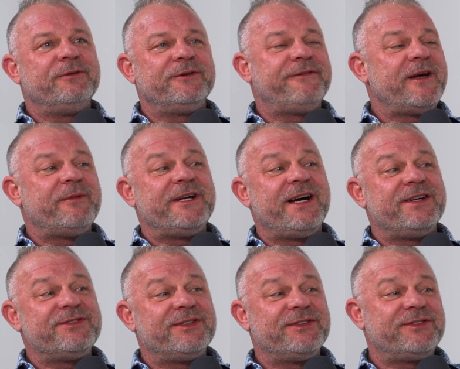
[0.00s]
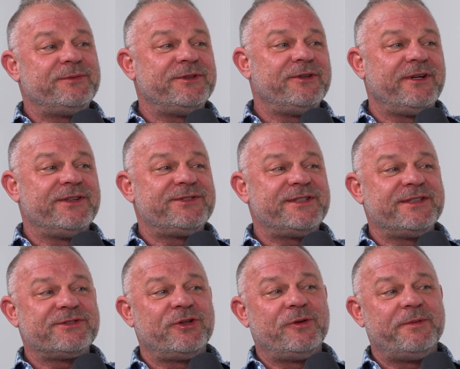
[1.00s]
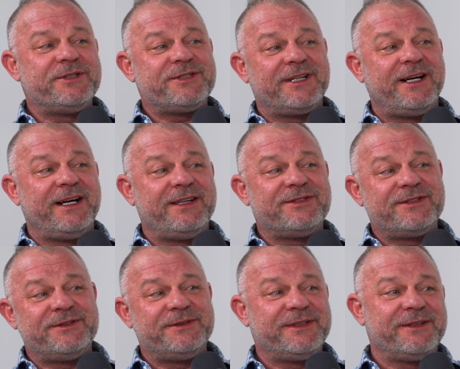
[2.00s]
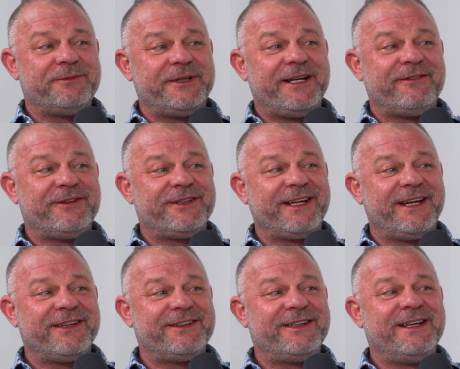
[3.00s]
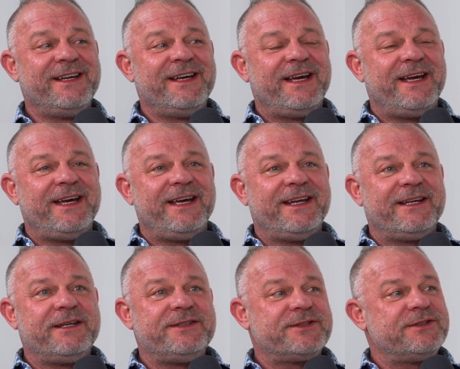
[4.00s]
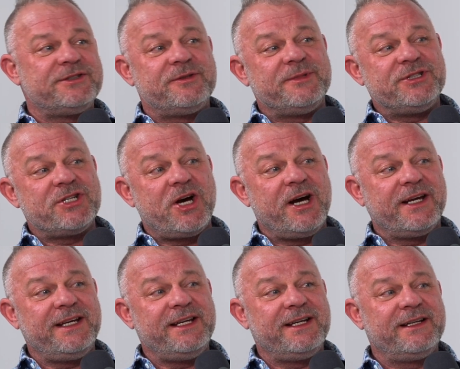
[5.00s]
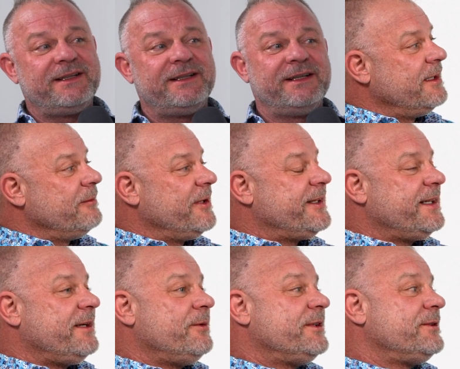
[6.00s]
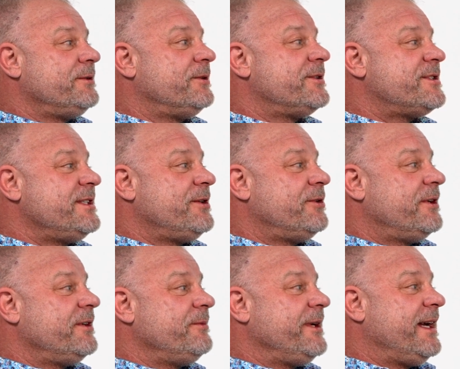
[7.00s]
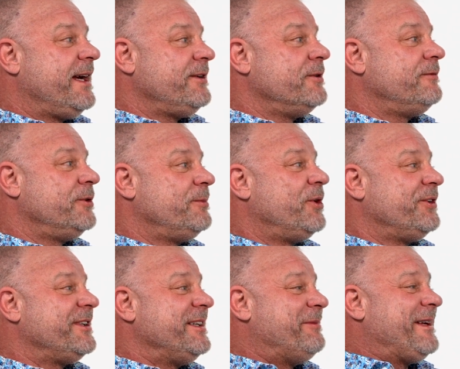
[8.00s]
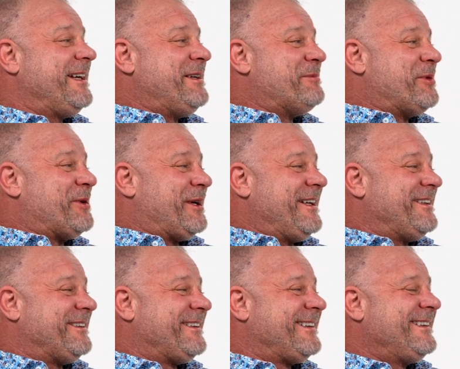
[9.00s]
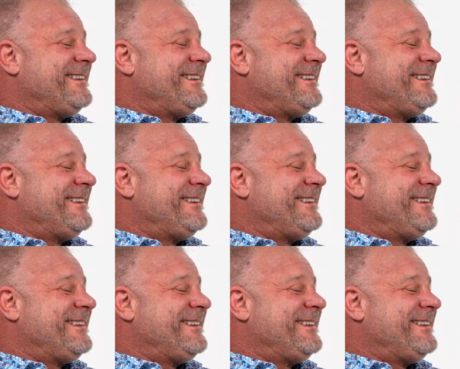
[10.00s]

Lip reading: would feminize us. He would do all these things. A whole bunch of guys doing whatever together, and he said you should be jogging. But then I went to Lower Seacourt and we had no football team anymore either.